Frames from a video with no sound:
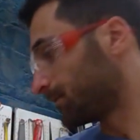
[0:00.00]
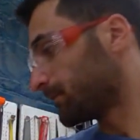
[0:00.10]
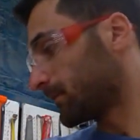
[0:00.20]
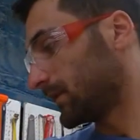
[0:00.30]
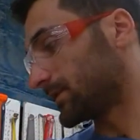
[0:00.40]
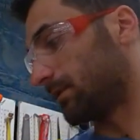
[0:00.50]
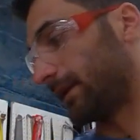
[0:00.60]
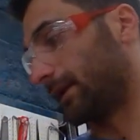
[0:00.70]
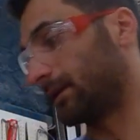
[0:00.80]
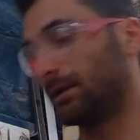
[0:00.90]
So
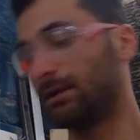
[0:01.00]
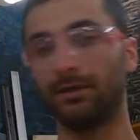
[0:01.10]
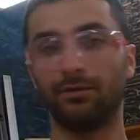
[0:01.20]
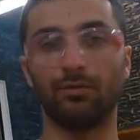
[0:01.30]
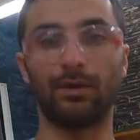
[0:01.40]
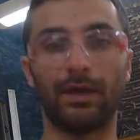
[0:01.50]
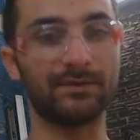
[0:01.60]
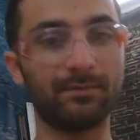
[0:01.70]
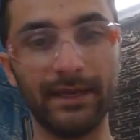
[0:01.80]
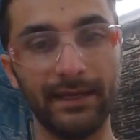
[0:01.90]
like I was
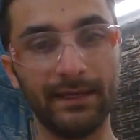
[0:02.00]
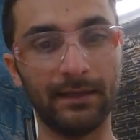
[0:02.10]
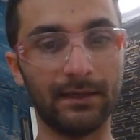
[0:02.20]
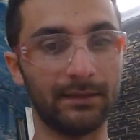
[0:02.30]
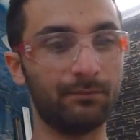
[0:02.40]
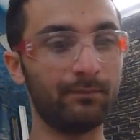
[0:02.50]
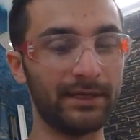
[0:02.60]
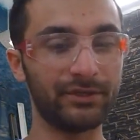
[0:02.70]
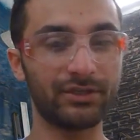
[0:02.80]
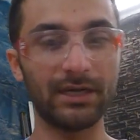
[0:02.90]
planing a bench
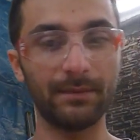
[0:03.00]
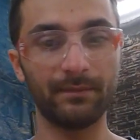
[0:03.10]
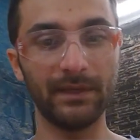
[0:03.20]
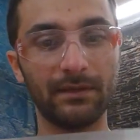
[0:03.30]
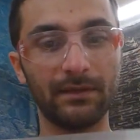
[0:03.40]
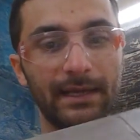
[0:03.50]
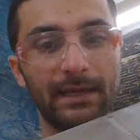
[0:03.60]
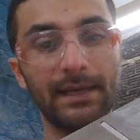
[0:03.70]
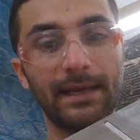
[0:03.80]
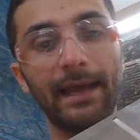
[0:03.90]
top the other
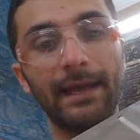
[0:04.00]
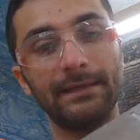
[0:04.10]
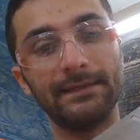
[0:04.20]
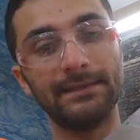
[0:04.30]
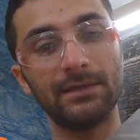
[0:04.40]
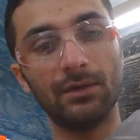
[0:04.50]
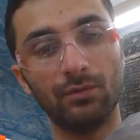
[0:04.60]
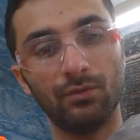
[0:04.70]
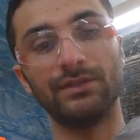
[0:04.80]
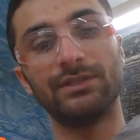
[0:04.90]
day and
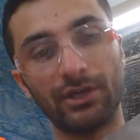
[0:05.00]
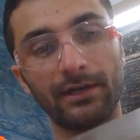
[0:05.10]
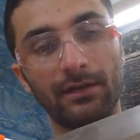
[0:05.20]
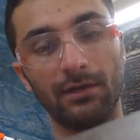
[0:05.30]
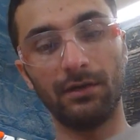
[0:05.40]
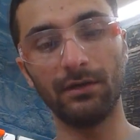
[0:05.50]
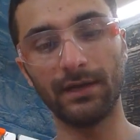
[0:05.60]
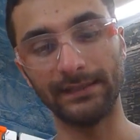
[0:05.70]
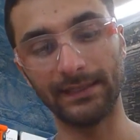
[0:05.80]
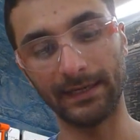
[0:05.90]
was chugging along, and
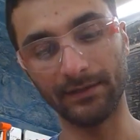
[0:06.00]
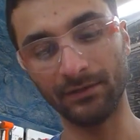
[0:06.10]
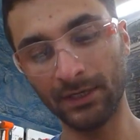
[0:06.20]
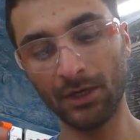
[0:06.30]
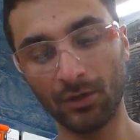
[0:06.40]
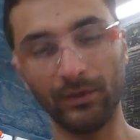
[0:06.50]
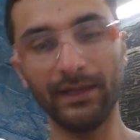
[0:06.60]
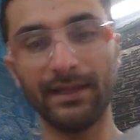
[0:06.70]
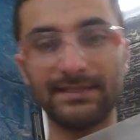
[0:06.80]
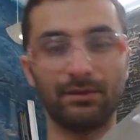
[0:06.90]
then I
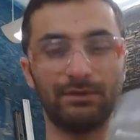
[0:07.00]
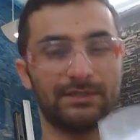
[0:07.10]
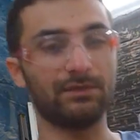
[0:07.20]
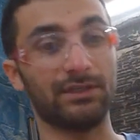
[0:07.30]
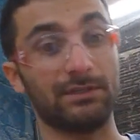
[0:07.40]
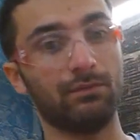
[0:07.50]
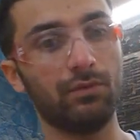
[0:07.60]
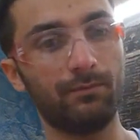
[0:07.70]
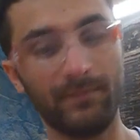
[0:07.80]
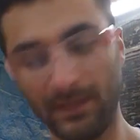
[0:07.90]
realized that it was just
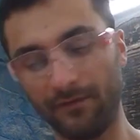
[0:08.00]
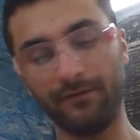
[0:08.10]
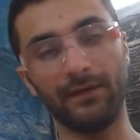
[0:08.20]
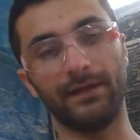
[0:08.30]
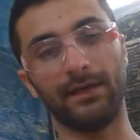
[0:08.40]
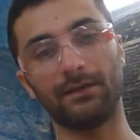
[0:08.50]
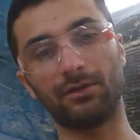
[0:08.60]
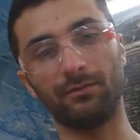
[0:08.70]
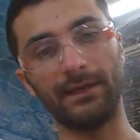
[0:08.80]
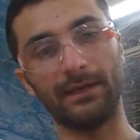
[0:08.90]
feeling a little
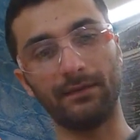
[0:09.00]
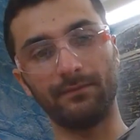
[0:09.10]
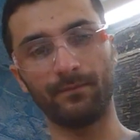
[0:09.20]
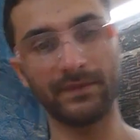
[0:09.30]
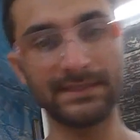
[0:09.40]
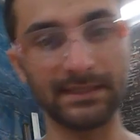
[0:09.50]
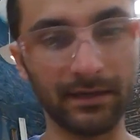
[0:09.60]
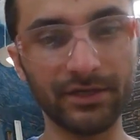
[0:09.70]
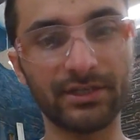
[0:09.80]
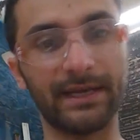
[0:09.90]
bit sluggish. Like I